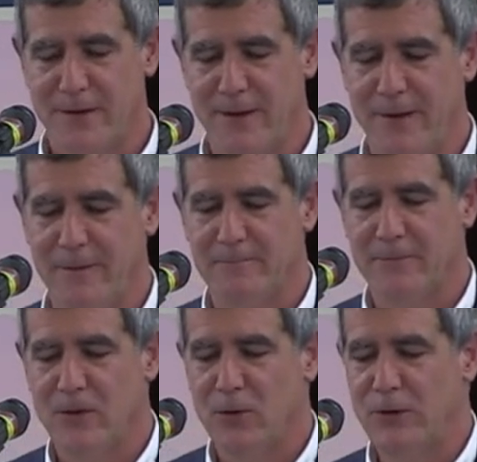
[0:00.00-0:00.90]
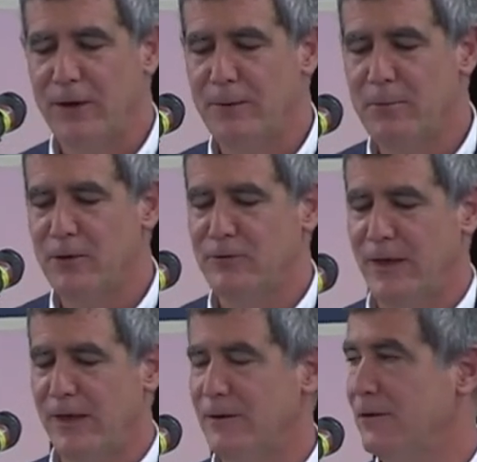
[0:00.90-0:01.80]
um, who needed to put his
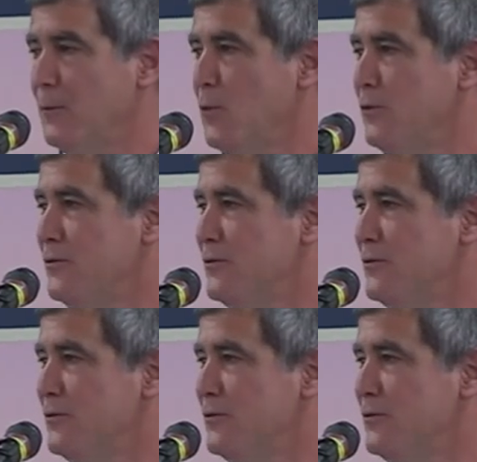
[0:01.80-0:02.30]
hand in the wounded